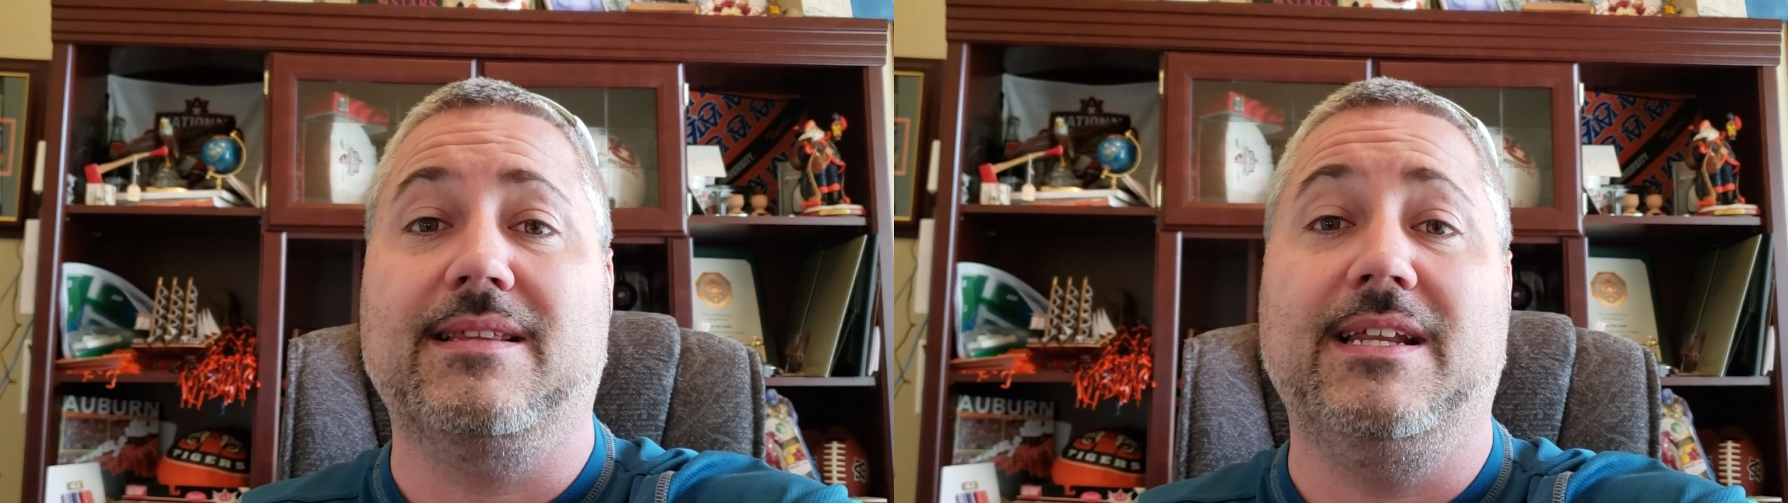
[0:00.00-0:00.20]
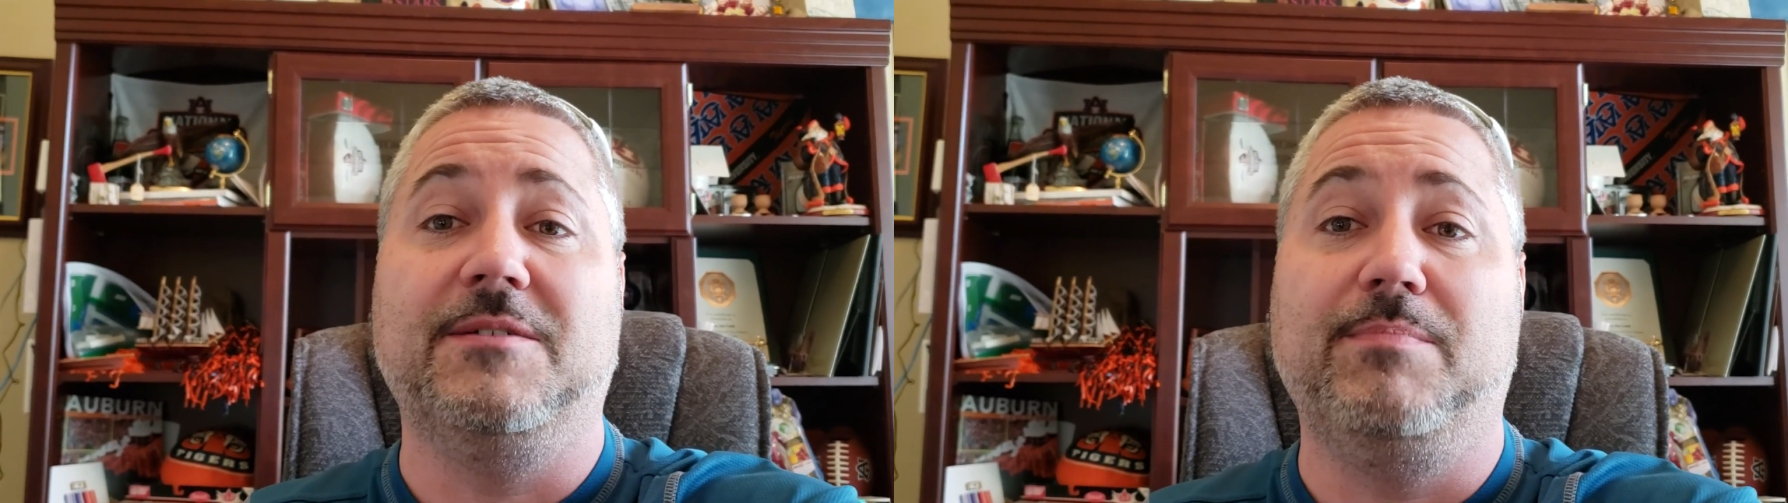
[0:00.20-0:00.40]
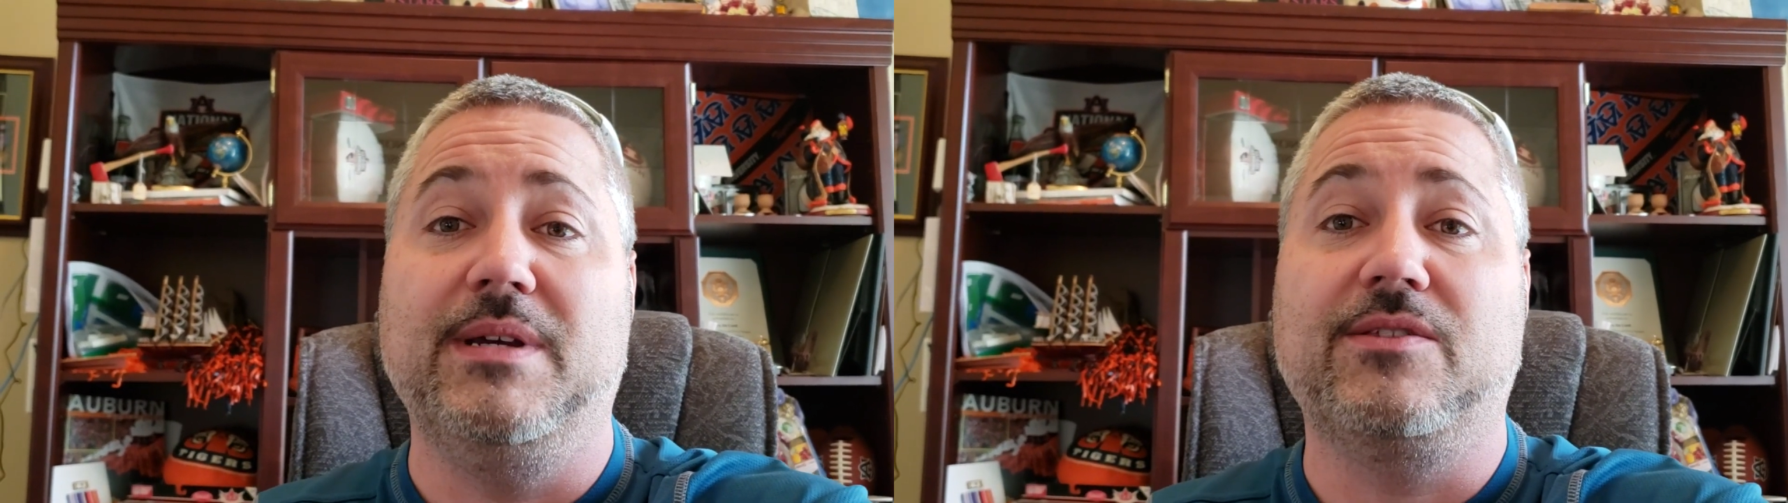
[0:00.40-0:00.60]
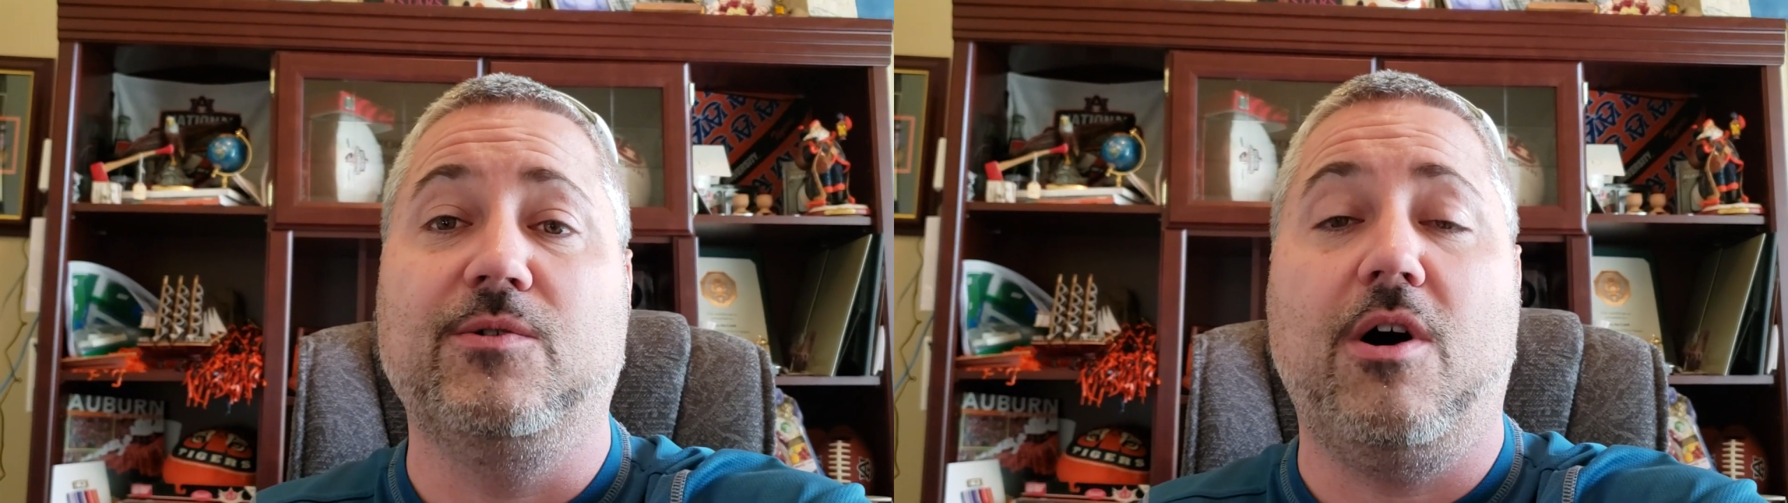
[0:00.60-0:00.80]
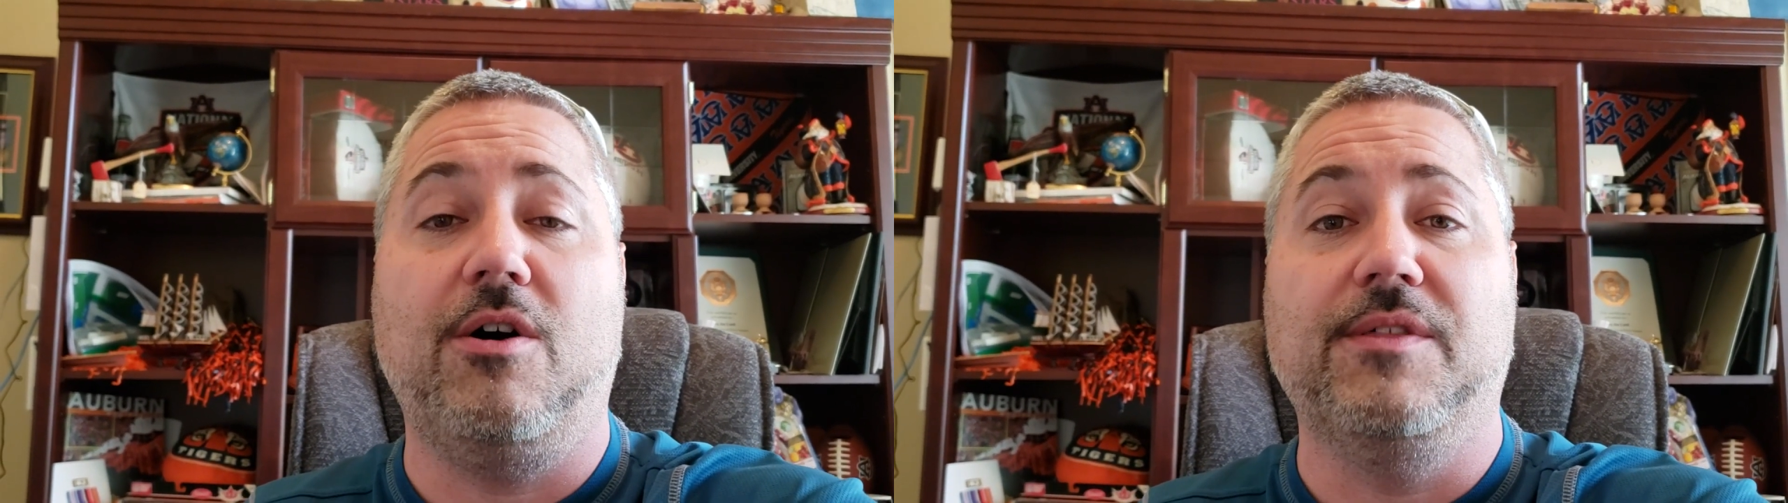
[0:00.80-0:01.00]
that has been
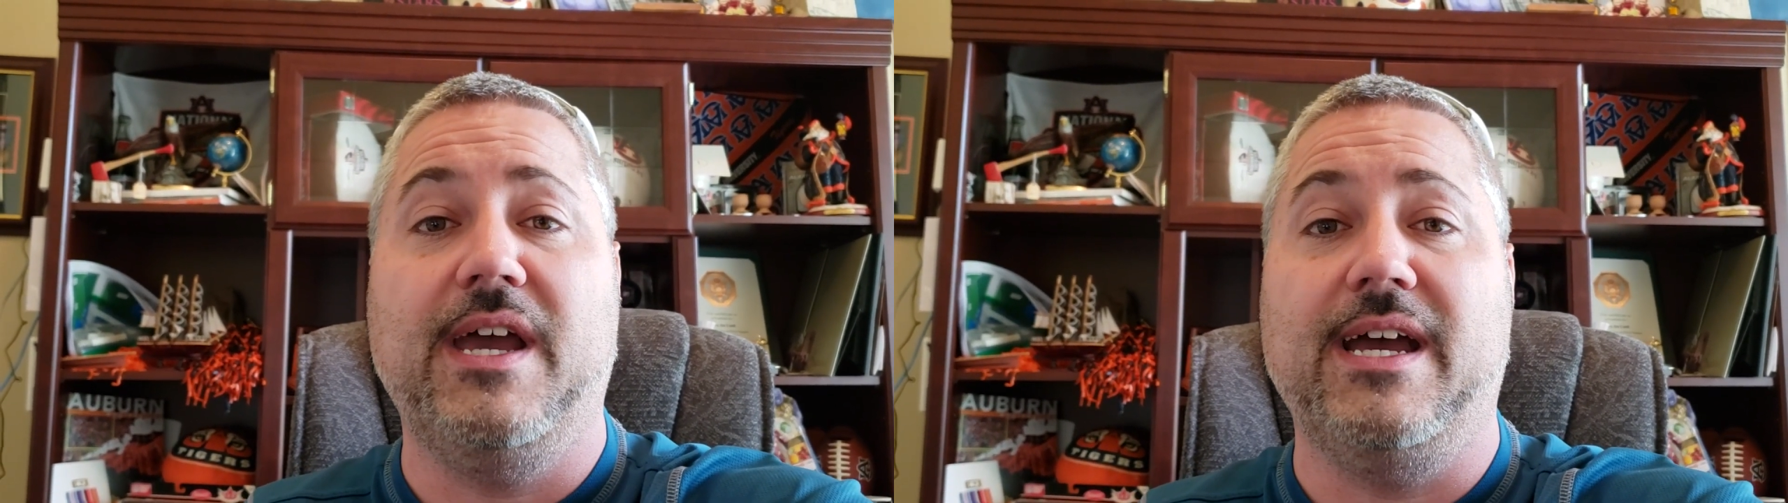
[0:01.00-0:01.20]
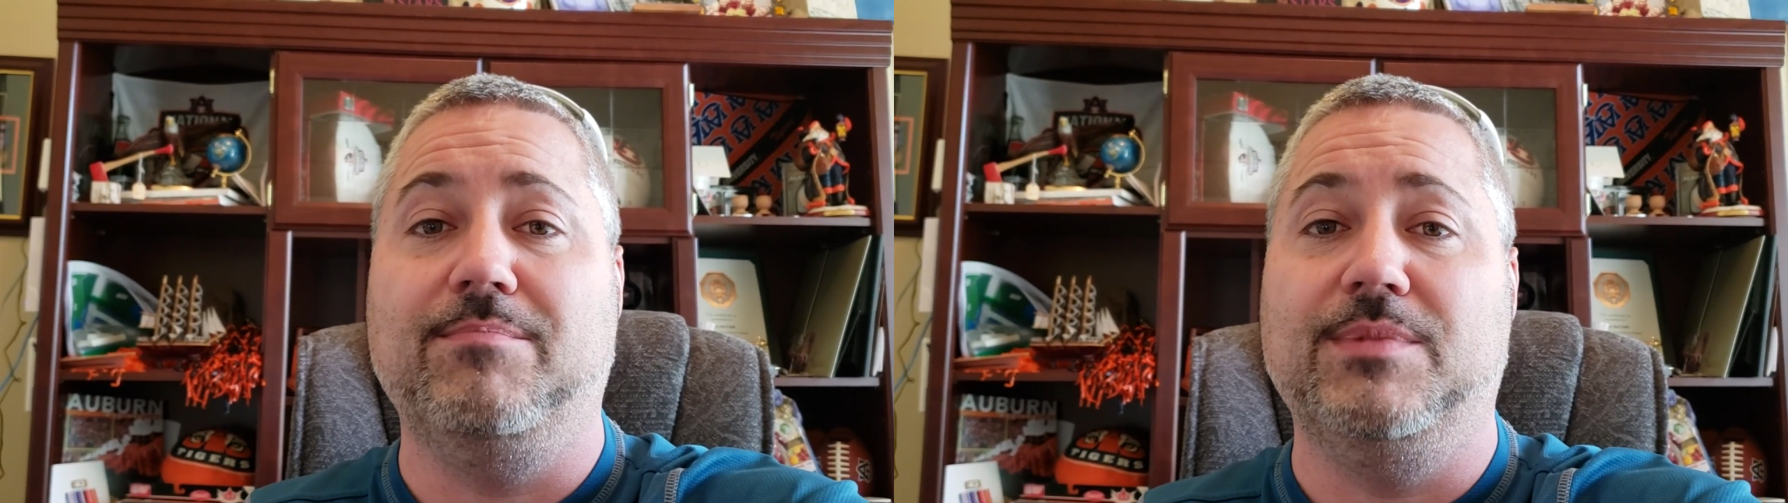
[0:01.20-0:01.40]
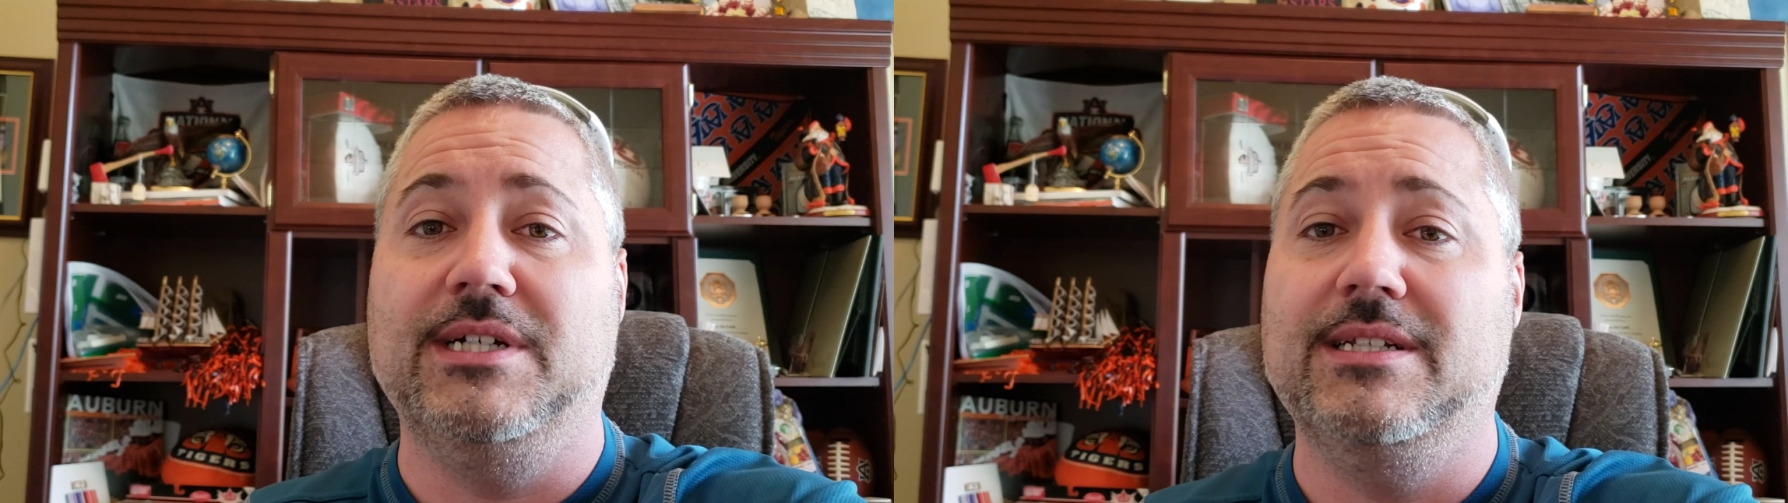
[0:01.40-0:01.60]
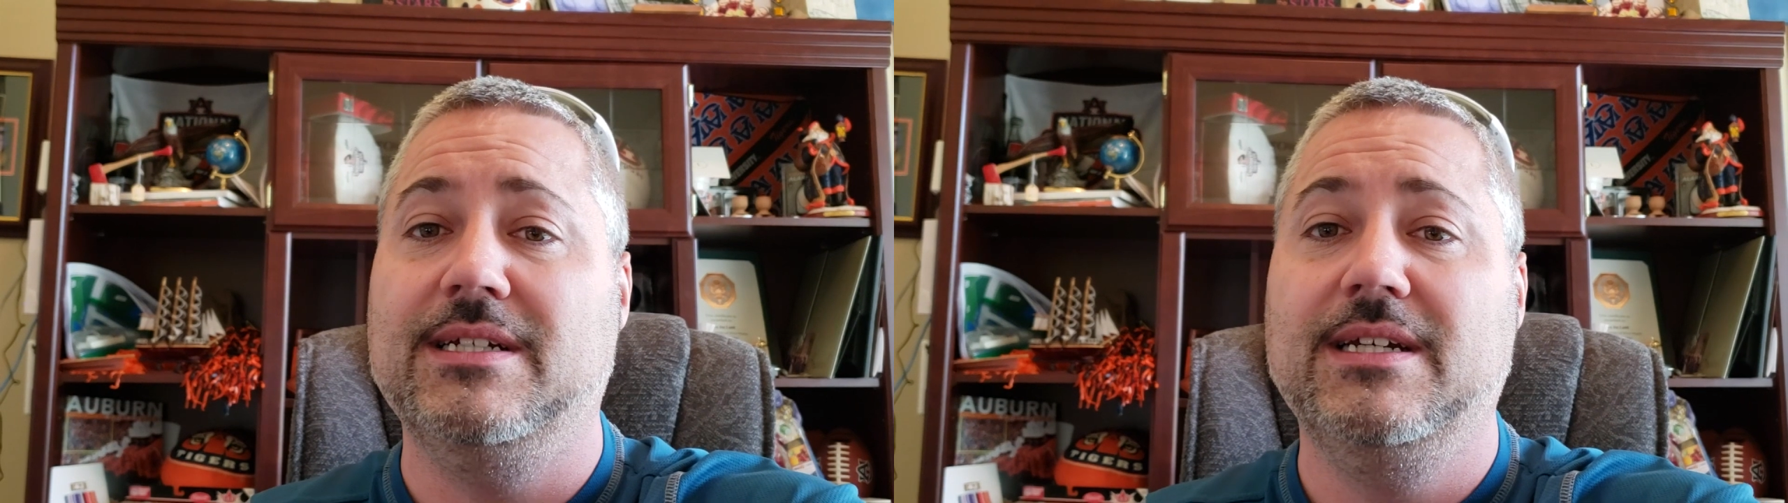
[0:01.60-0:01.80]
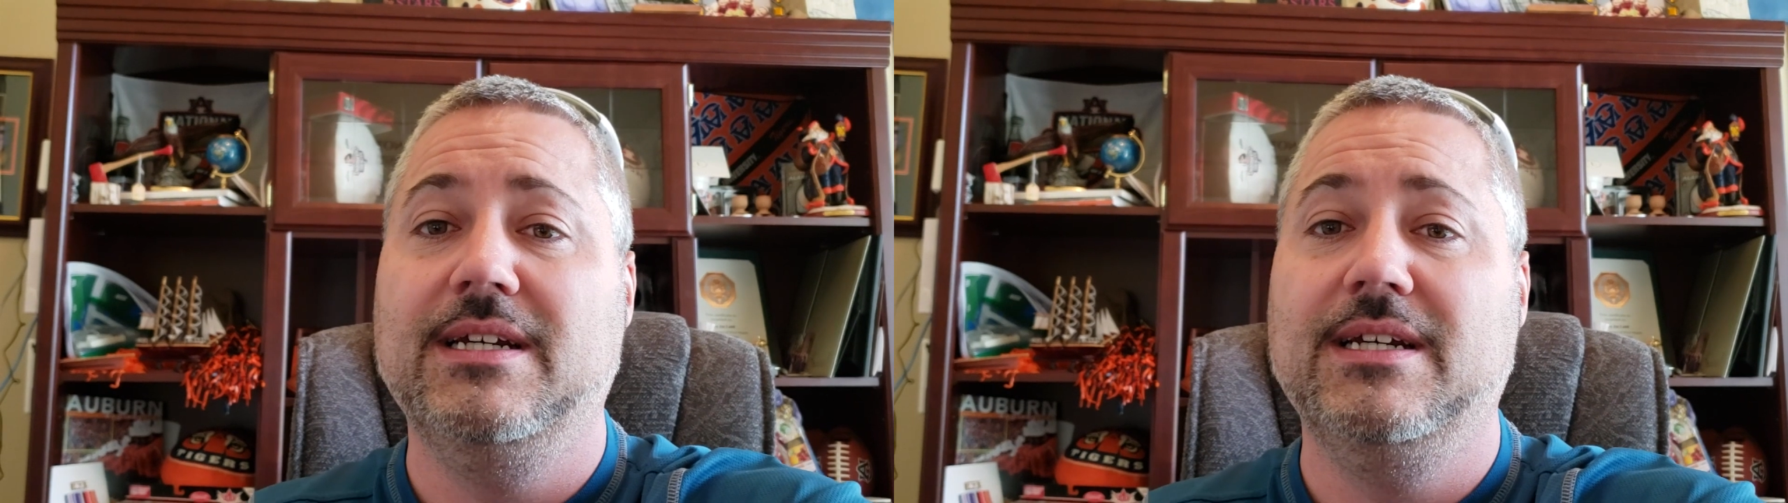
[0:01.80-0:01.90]
through all that, but